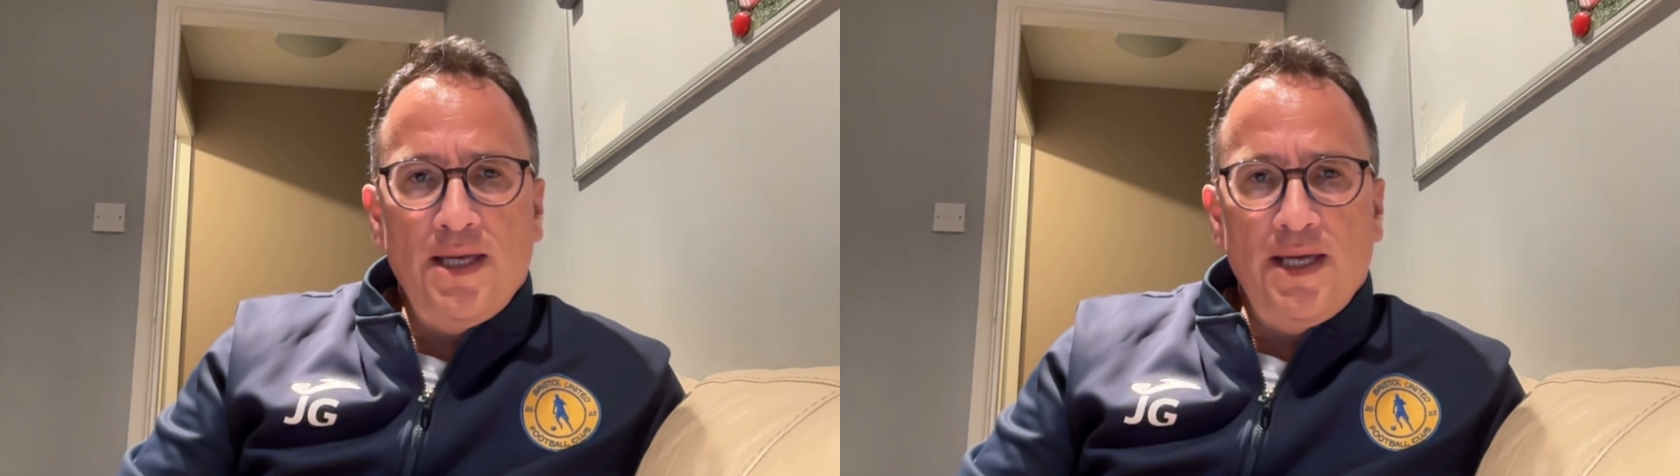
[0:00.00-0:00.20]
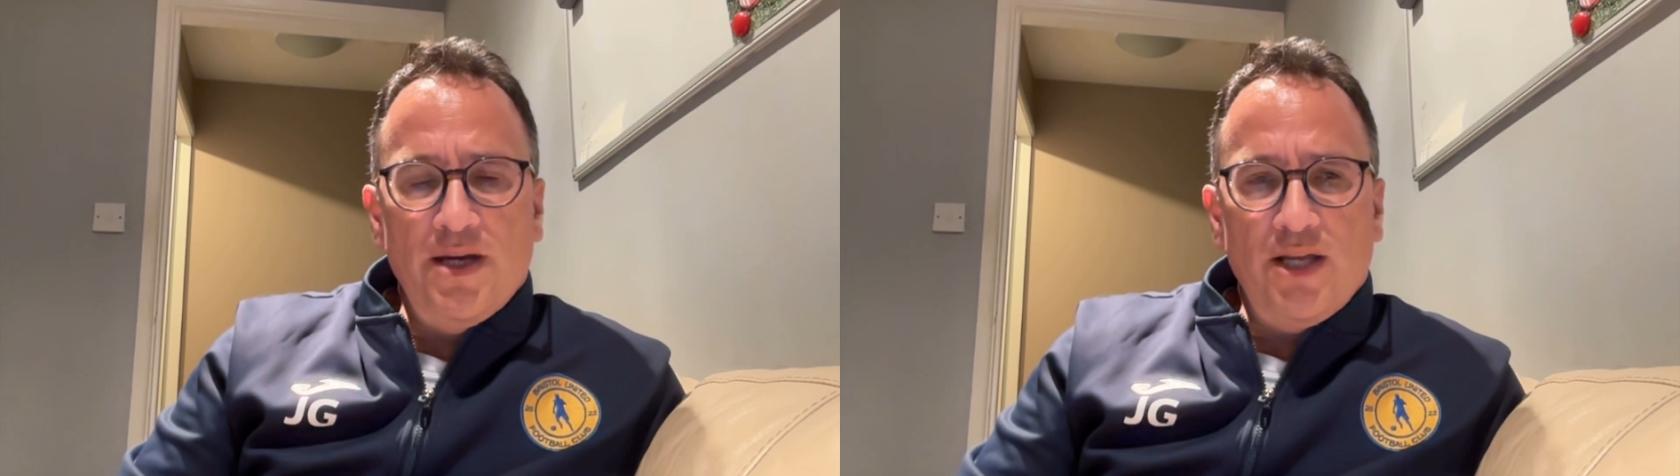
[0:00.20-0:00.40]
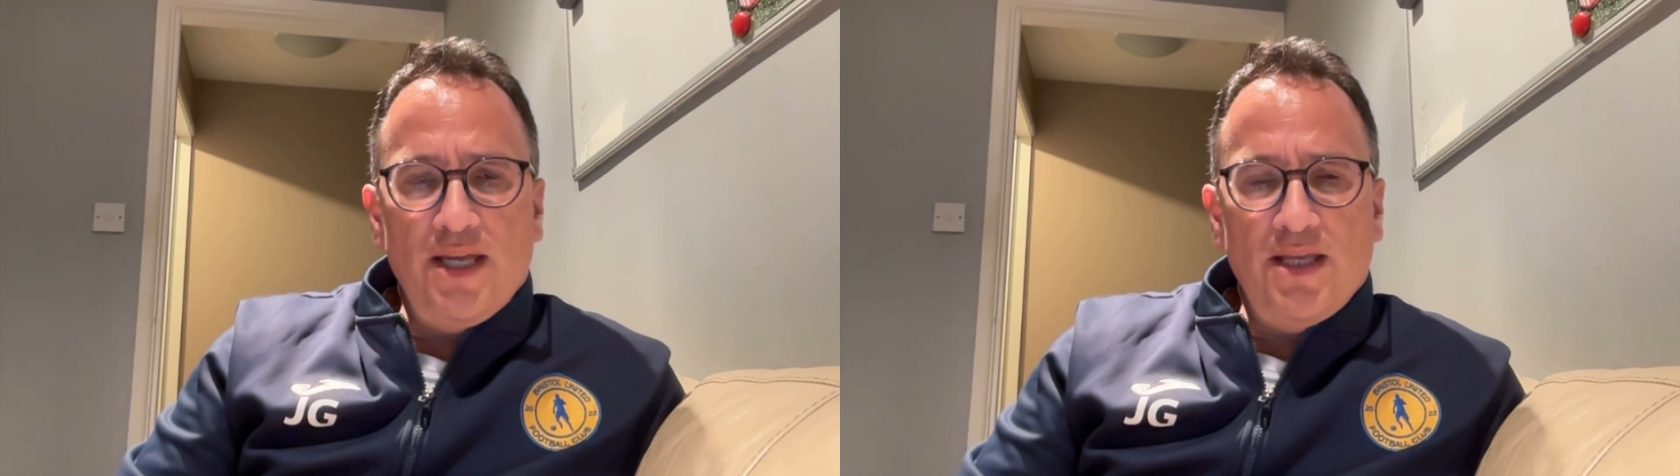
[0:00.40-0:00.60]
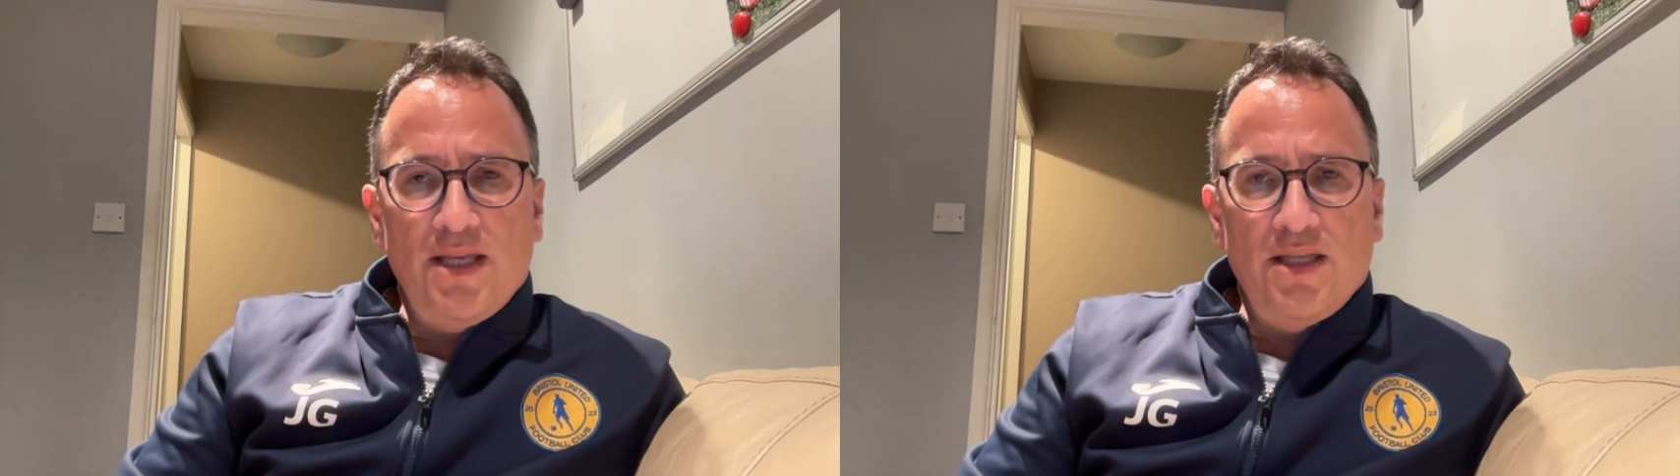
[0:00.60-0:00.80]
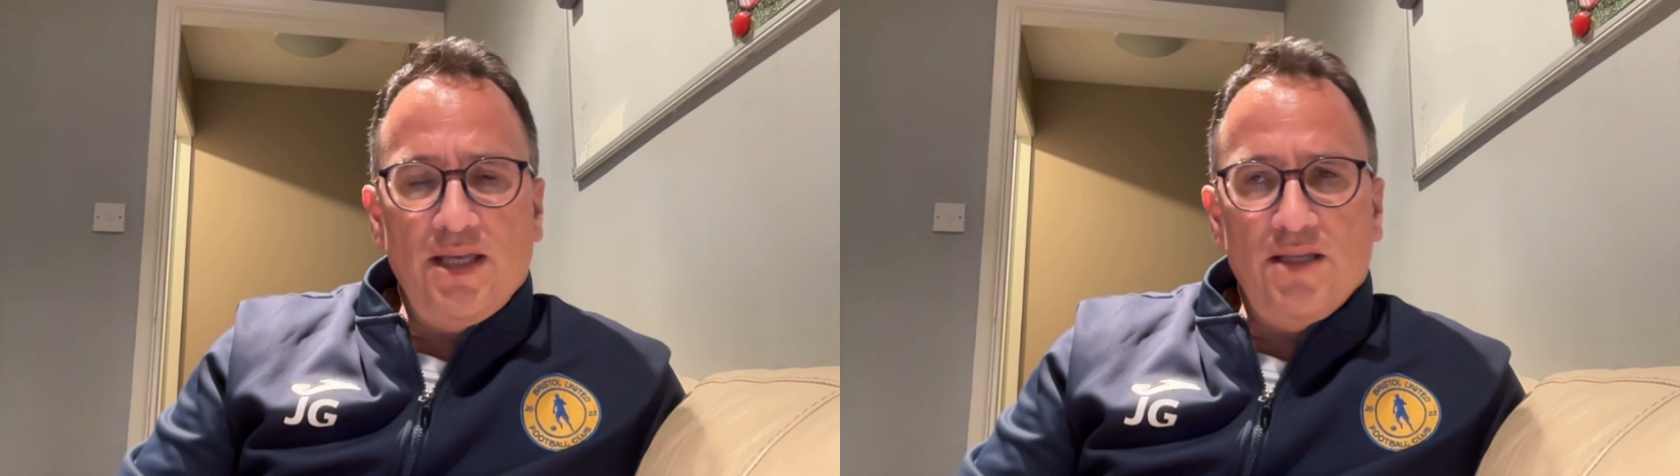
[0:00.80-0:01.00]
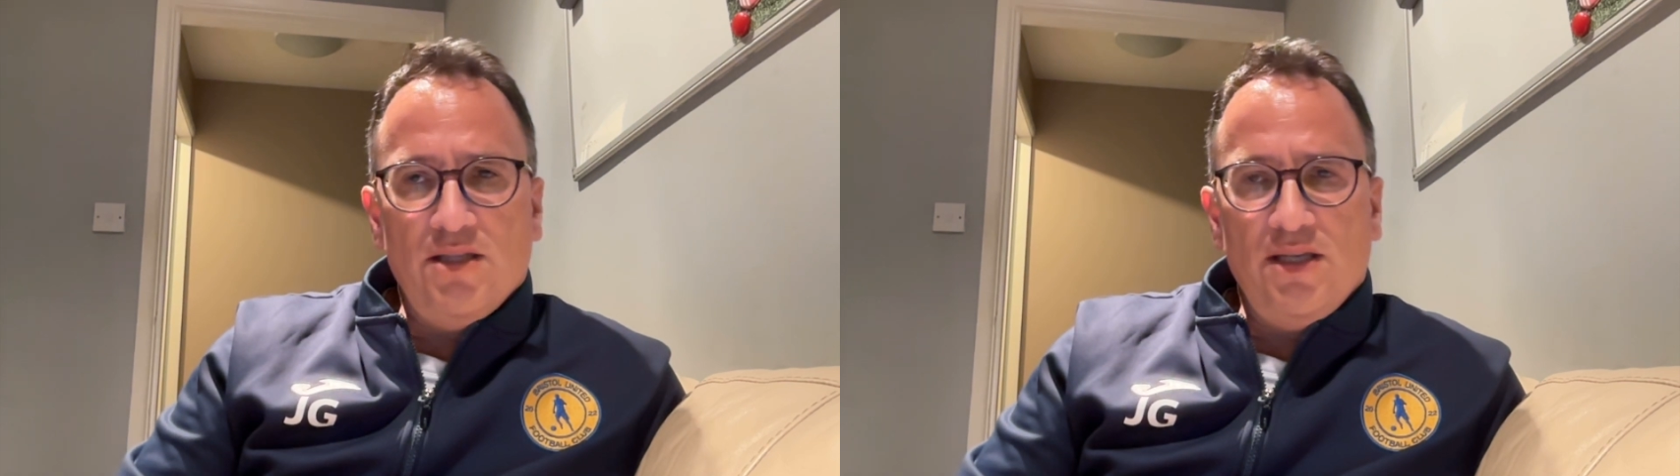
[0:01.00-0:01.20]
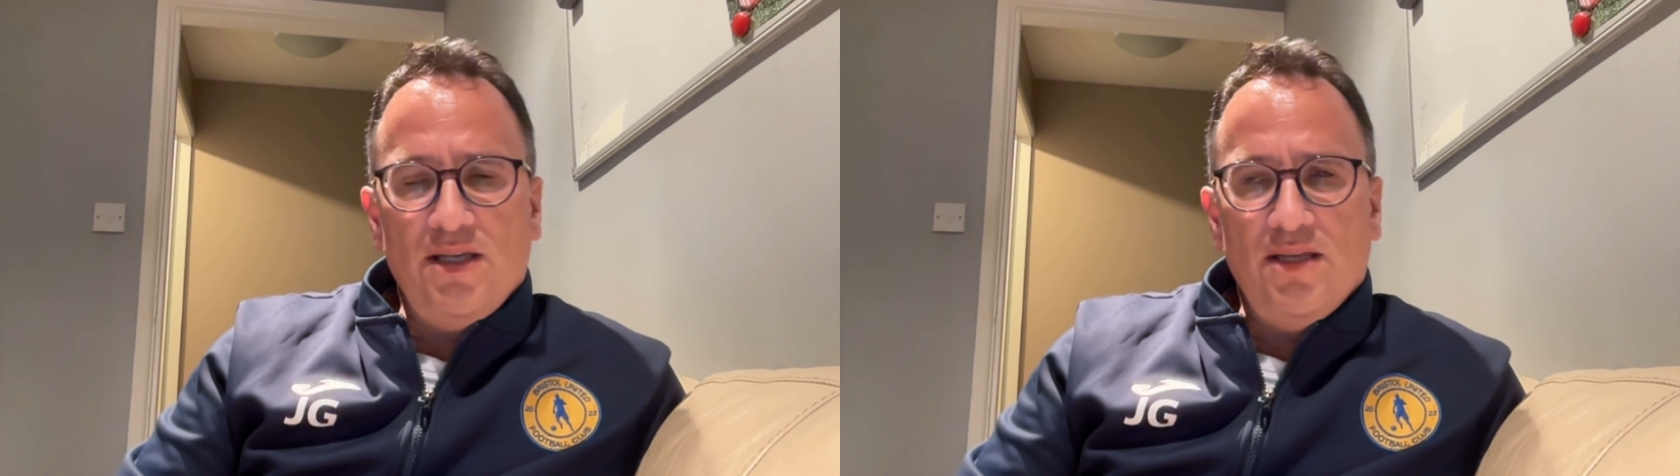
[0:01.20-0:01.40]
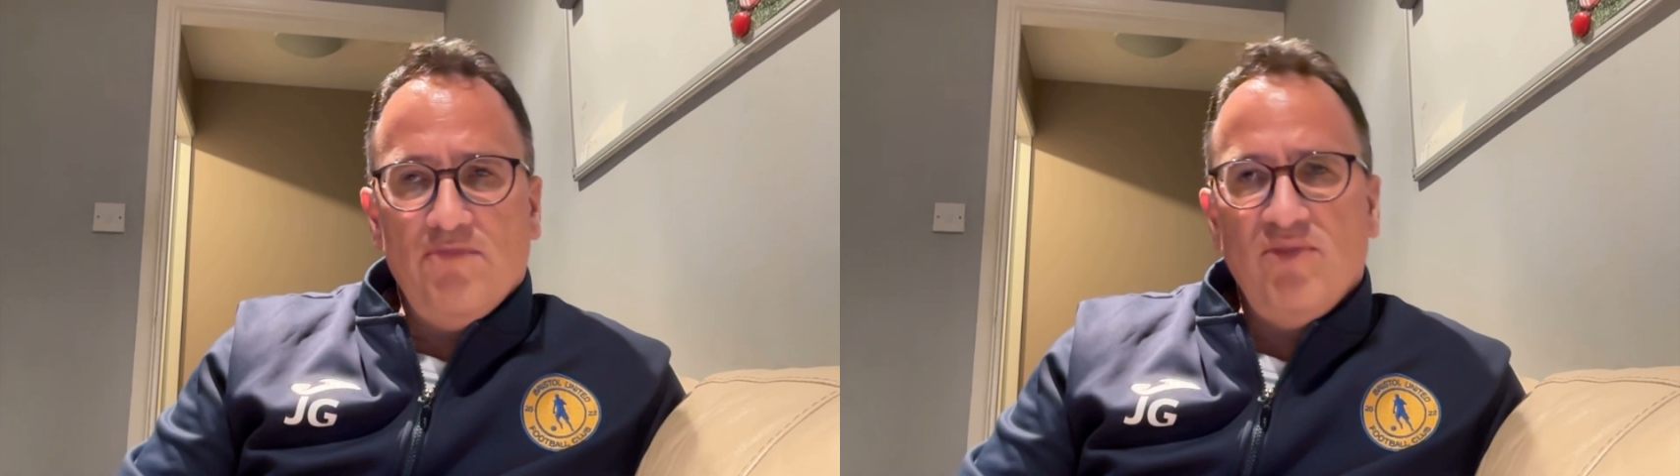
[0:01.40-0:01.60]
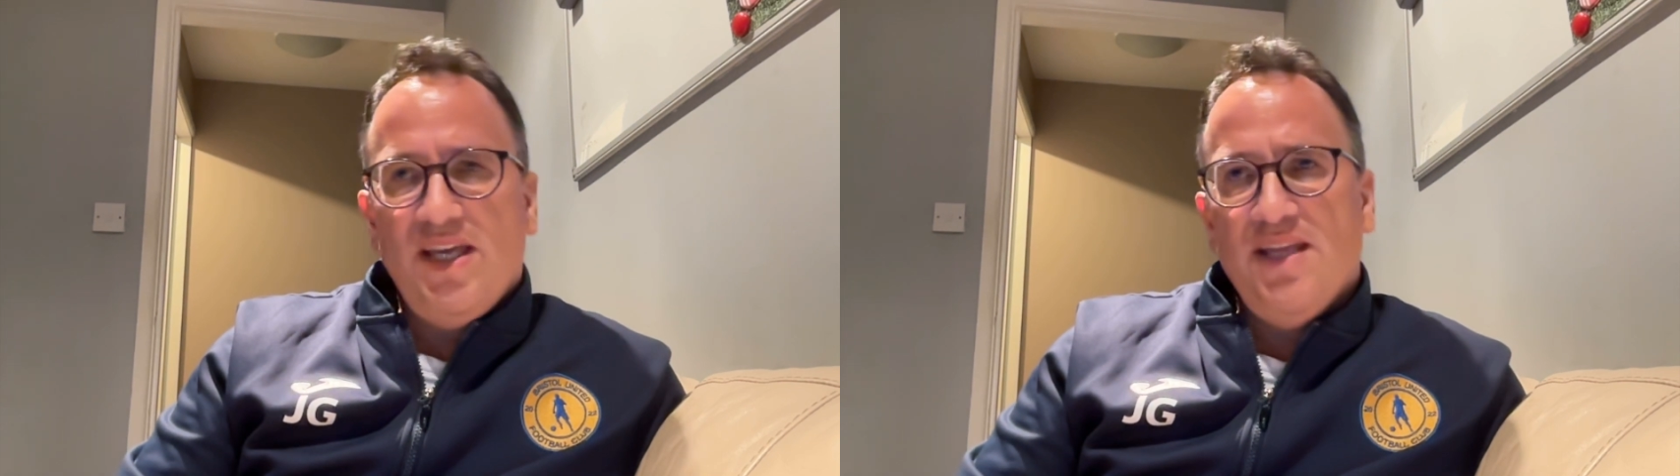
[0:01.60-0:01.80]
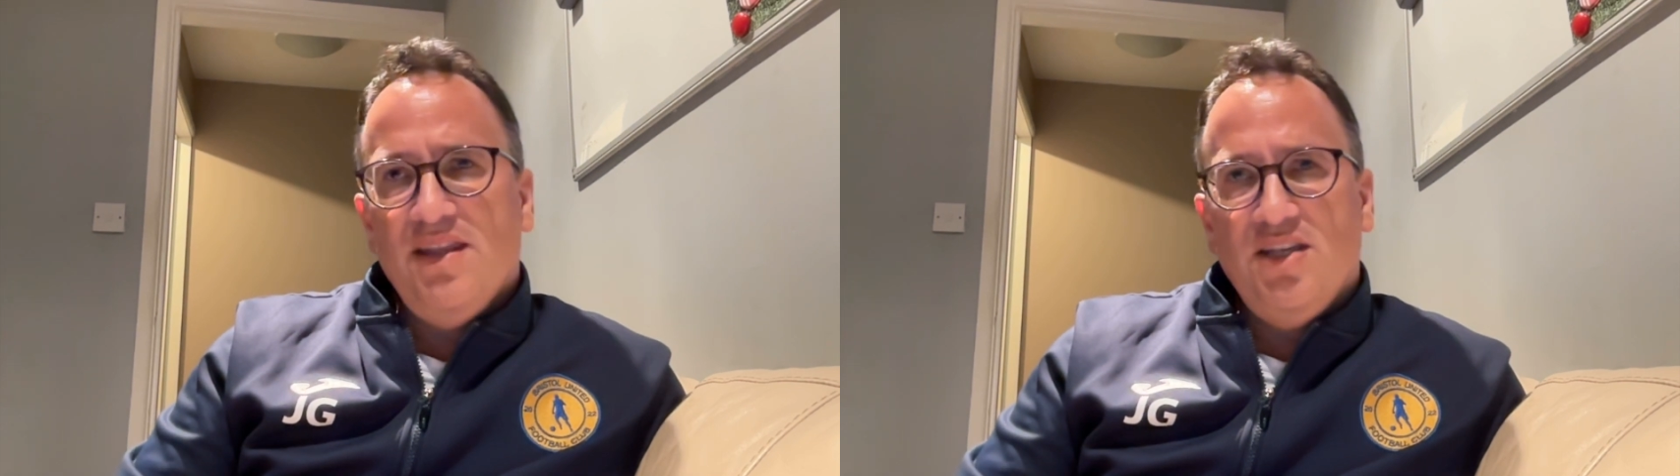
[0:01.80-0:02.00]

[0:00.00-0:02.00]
in